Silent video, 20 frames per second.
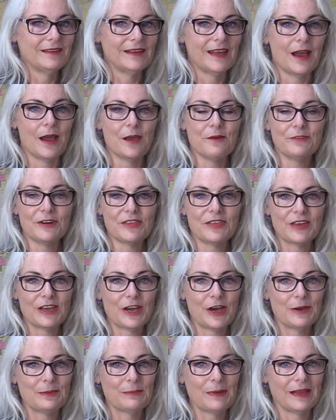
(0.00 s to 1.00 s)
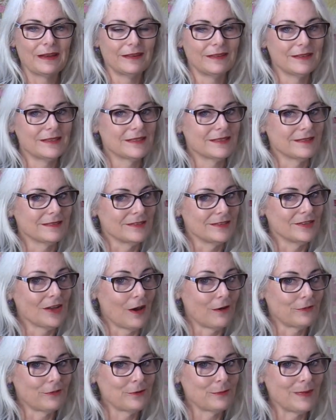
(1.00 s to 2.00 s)
Now, everything on my list is
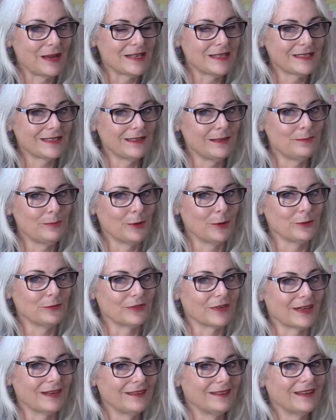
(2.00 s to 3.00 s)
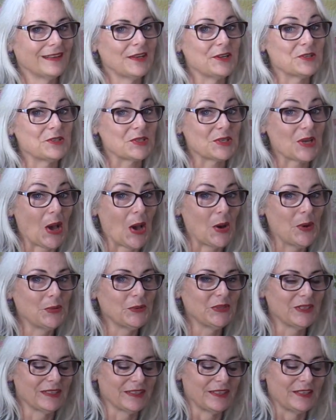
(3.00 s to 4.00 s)
not for my sleepover. It's
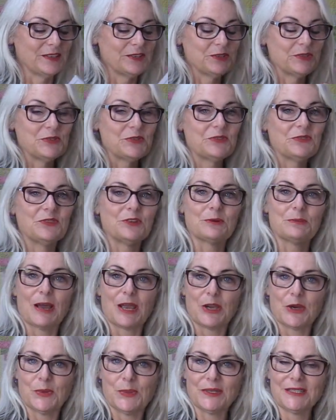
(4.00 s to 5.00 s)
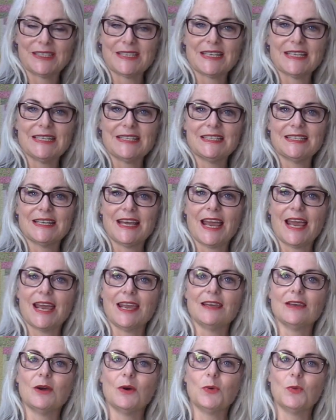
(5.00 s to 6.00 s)
only for my quilting
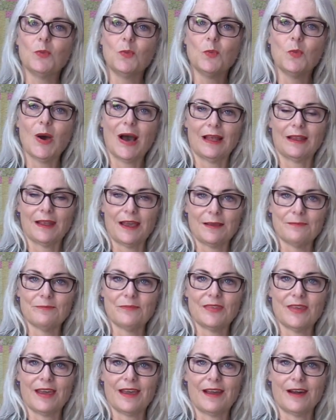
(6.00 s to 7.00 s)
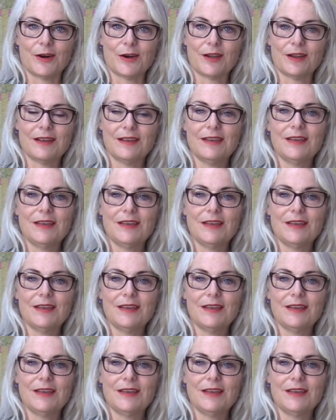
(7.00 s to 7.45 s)
day while I'm there.